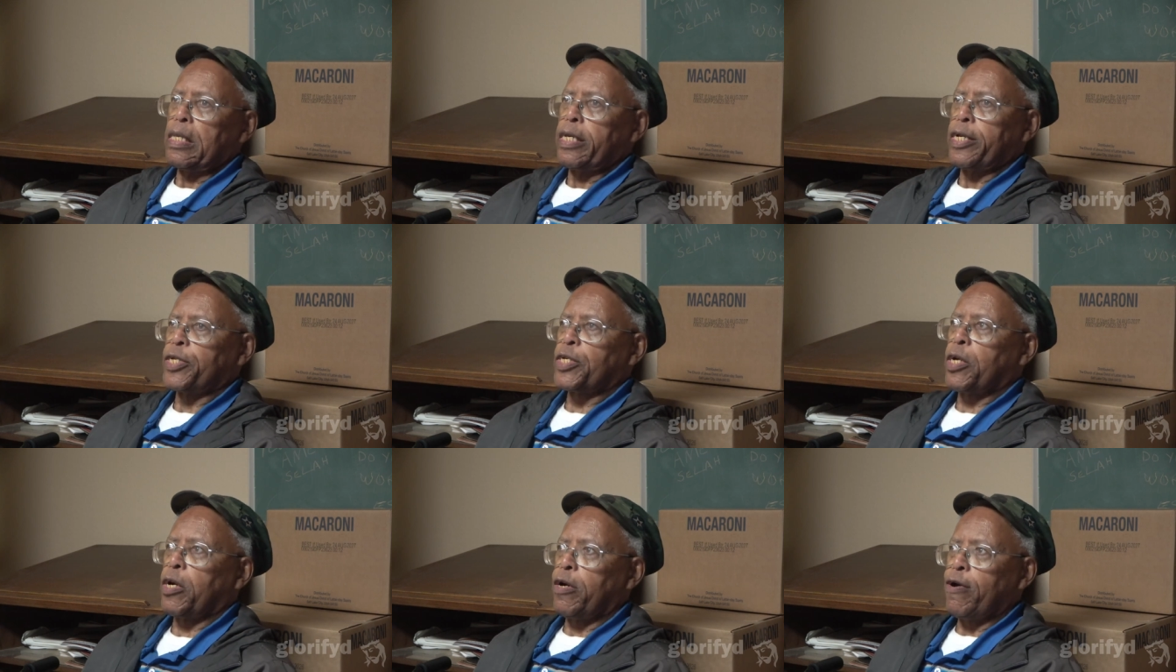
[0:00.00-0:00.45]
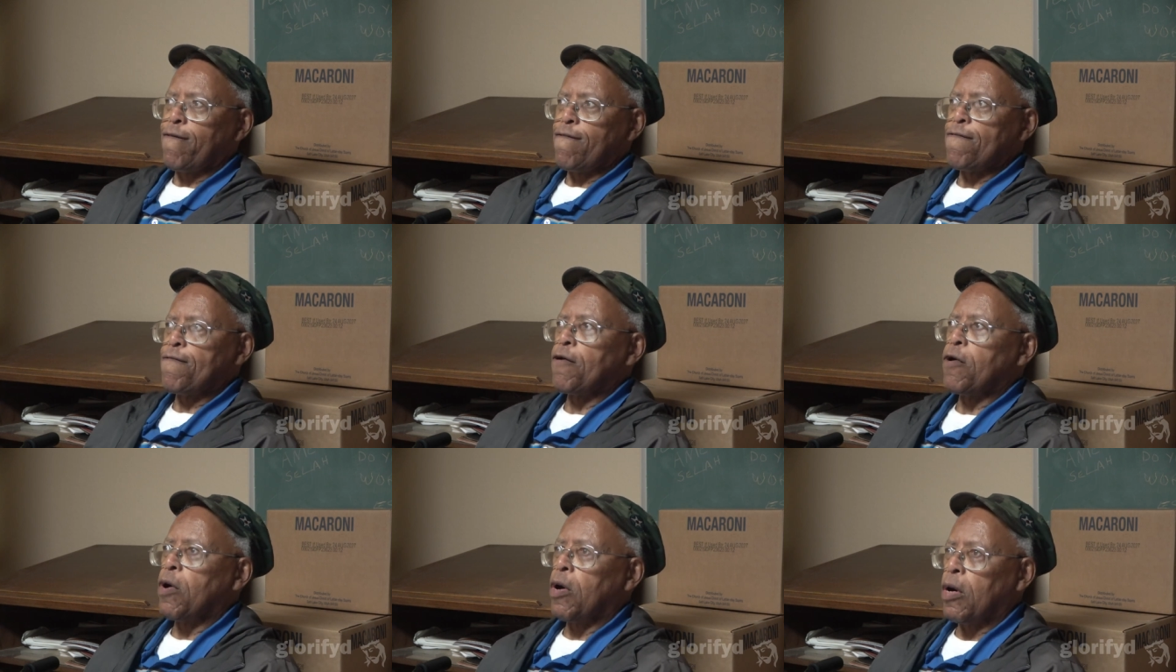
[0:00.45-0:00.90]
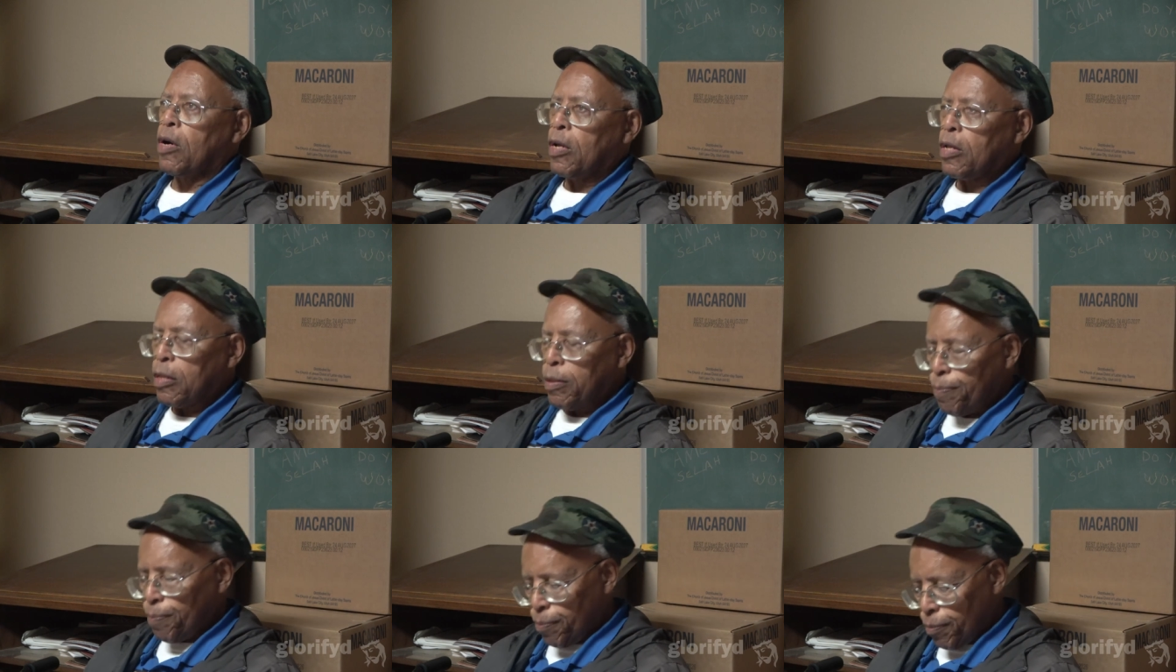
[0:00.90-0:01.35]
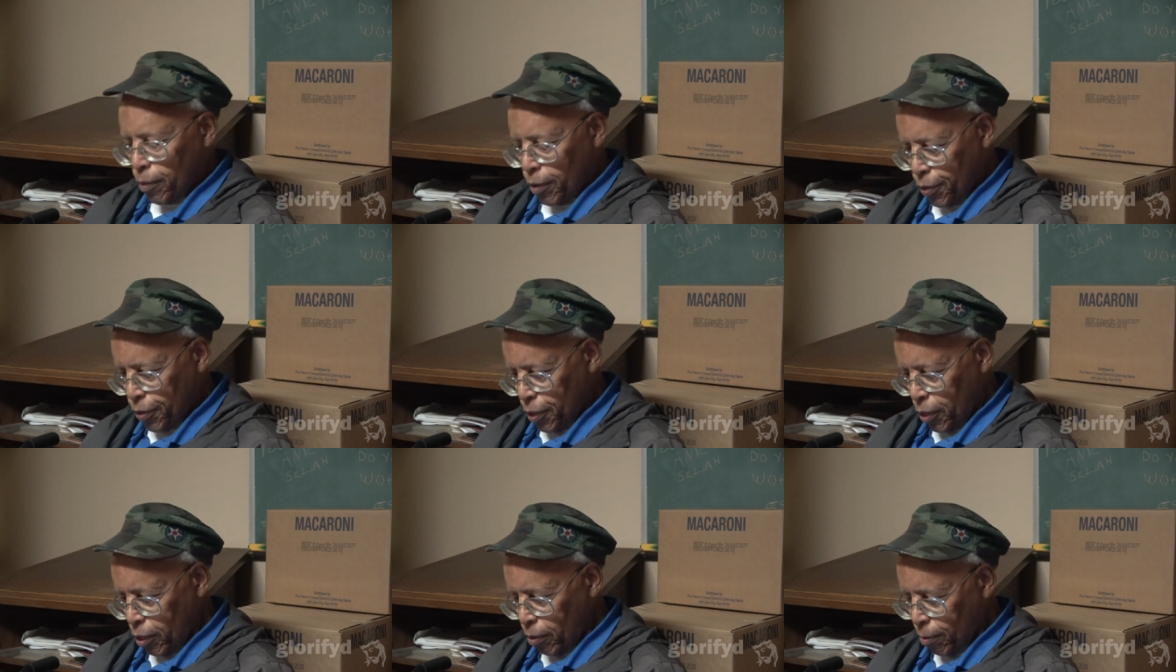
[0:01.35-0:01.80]
that's going to fall
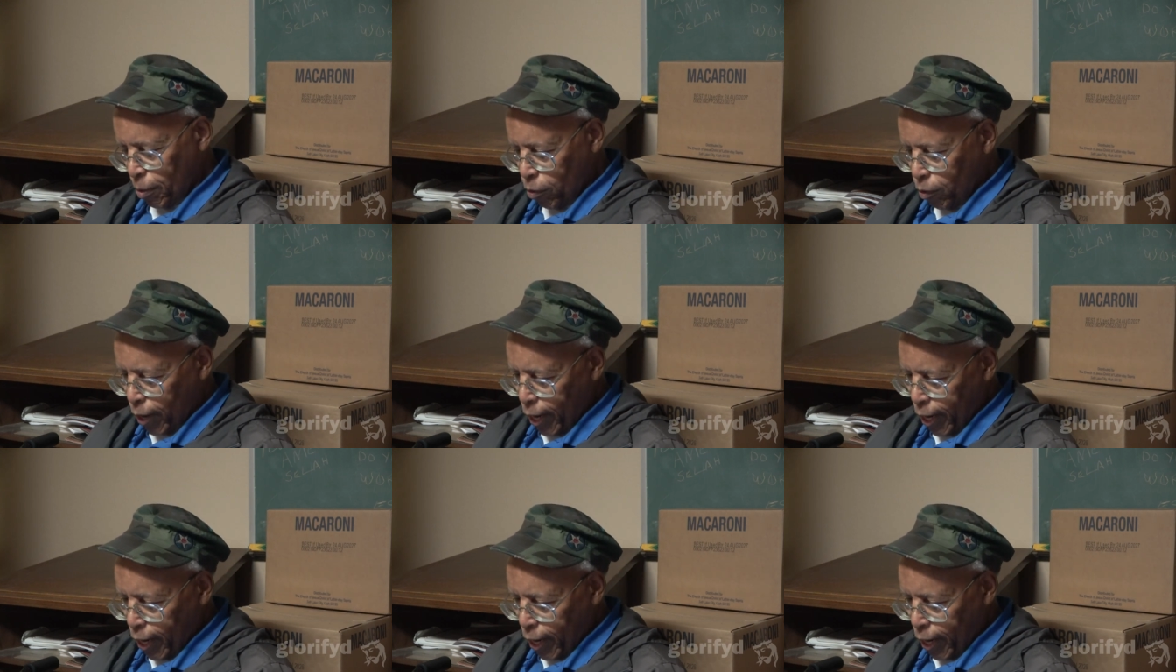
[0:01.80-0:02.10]
on the human